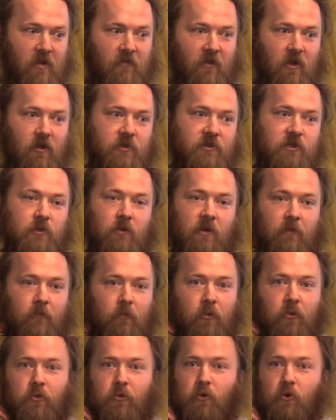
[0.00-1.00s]
They also
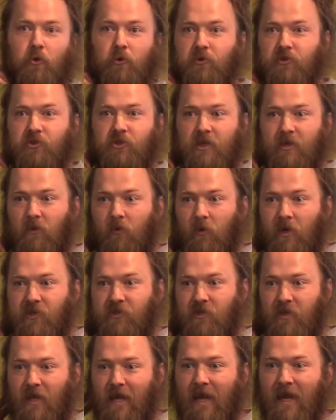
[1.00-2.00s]
have third
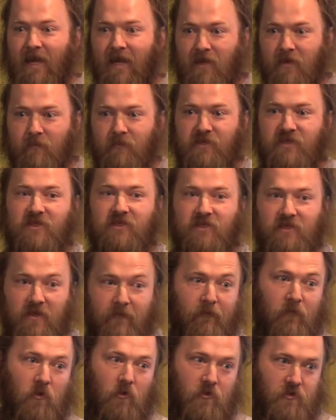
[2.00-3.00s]
generation ham
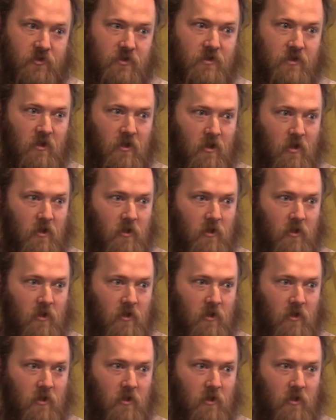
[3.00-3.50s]
sniffers